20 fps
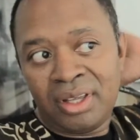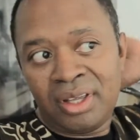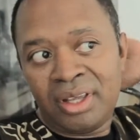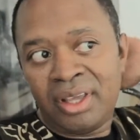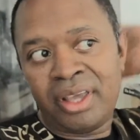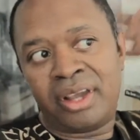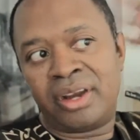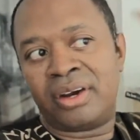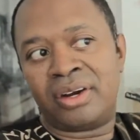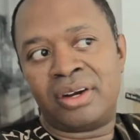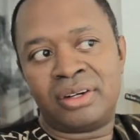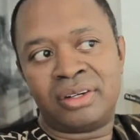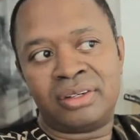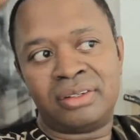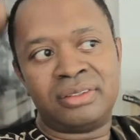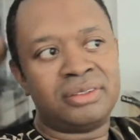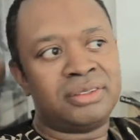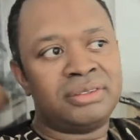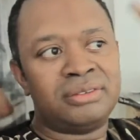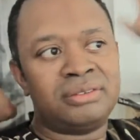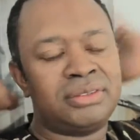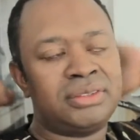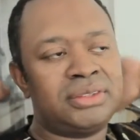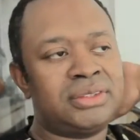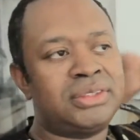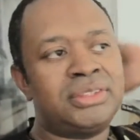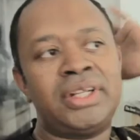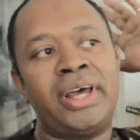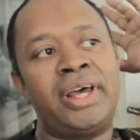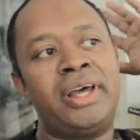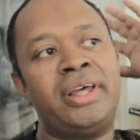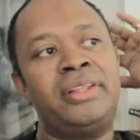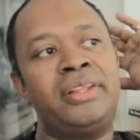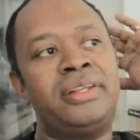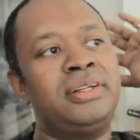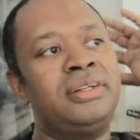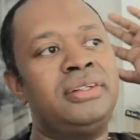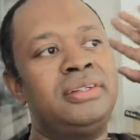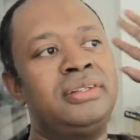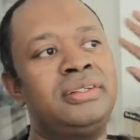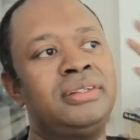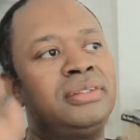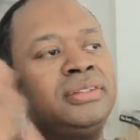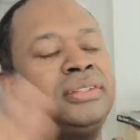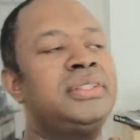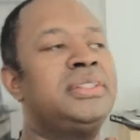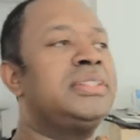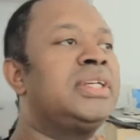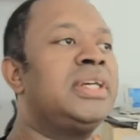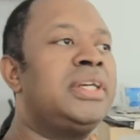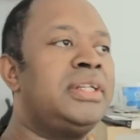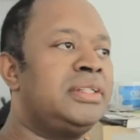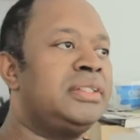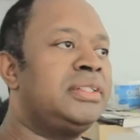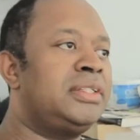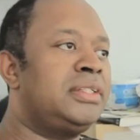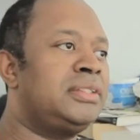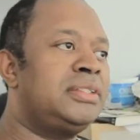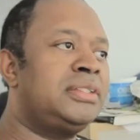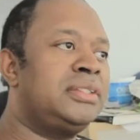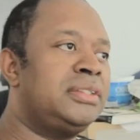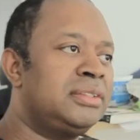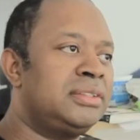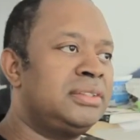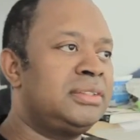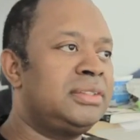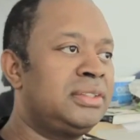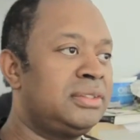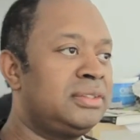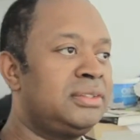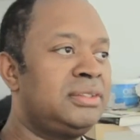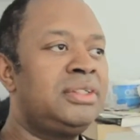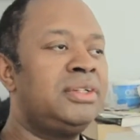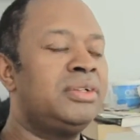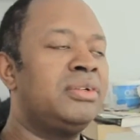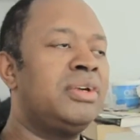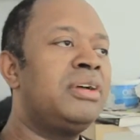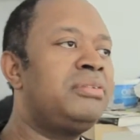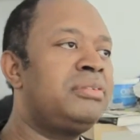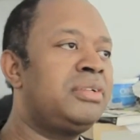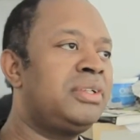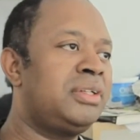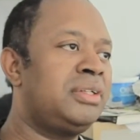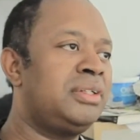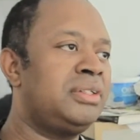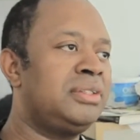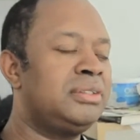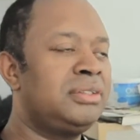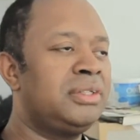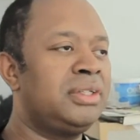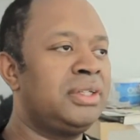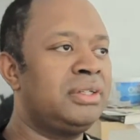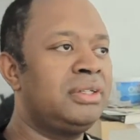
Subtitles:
hair style and all these kind of things, and because African is like